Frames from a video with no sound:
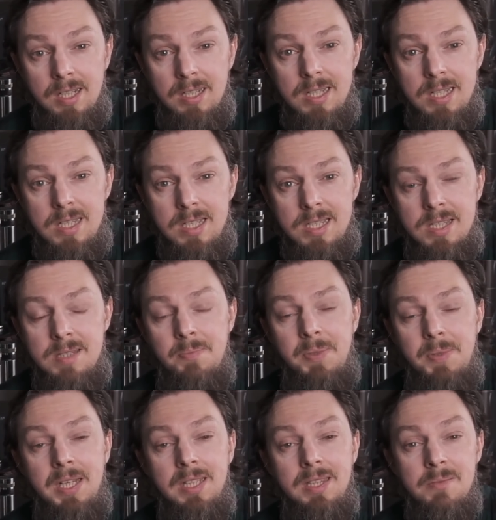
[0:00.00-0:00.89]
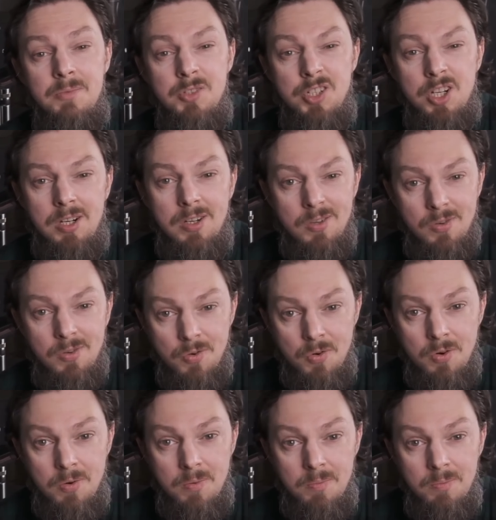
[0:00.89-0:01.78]
It's quite bright with
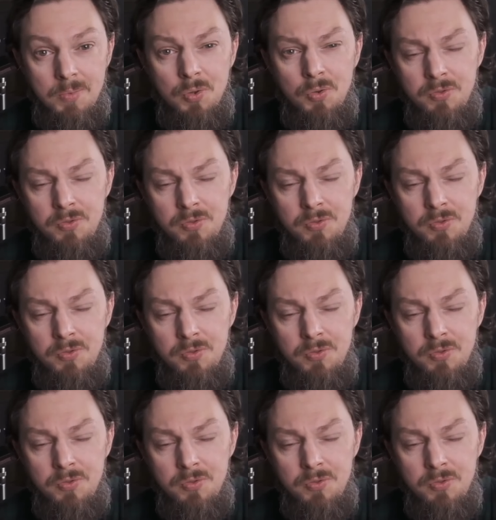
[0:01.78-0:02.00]
nice